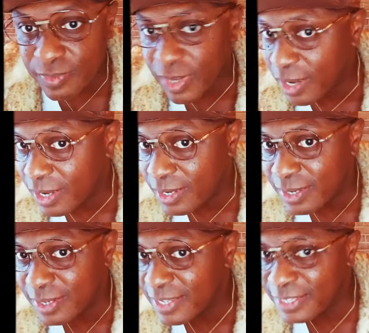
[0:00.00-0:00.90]
Huh?
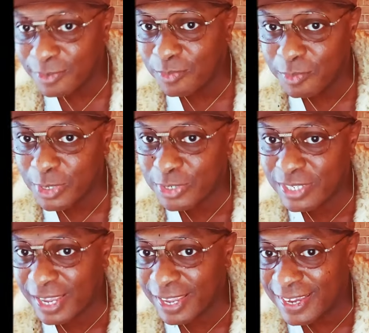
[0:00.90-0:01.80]
What you
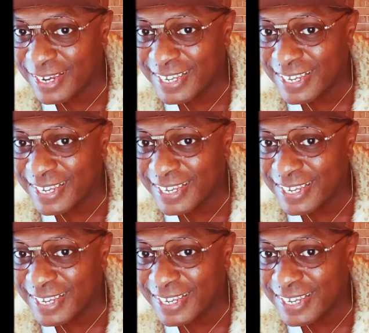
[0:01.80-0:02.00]
saying?